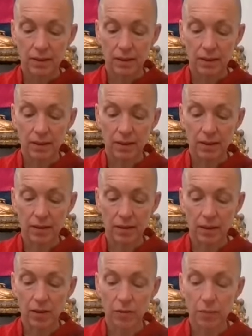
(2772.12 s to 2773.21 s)
And I
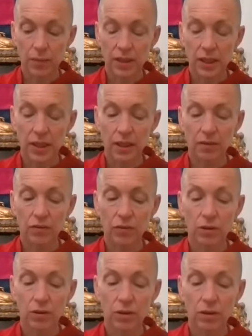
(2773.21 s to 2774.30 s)
know particularly for,